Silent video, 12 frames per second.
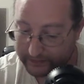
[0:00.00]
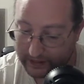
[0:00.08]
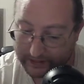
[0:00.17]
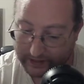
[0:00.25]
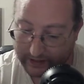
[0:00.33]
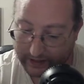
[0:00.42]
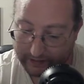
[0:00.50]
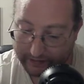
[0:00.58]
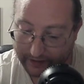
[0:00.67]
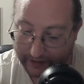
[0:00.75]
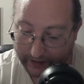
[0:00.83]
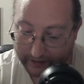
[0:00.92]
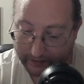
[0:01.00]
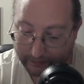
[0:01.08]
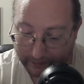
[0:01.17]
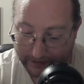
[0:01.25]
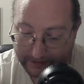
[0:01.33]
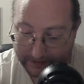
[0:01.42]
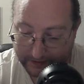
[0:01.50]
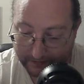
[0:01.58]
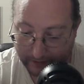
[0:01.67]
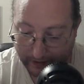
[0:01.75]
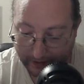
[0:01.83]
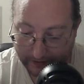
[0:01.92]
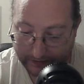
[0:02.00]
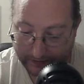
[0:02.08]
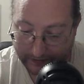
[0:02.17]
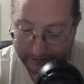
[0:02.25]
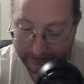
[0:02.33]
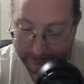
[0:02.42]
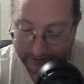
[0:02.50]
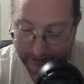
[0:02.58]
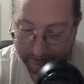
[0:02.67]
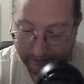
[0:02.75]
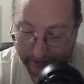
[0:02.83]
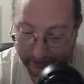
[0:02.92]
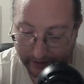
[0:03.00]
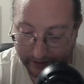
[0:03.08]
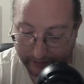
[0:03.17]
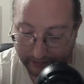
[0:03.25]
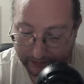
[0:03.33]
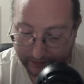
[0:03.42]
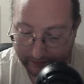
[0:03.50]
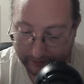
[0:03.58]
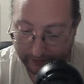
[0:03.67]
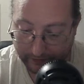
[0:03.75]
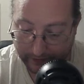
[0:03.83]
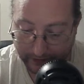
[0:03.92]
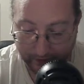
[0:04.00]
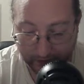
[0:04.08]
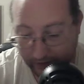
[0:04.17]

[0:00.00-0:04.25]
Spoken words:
I think I even had the presence of mind to snub the line with my forefinger.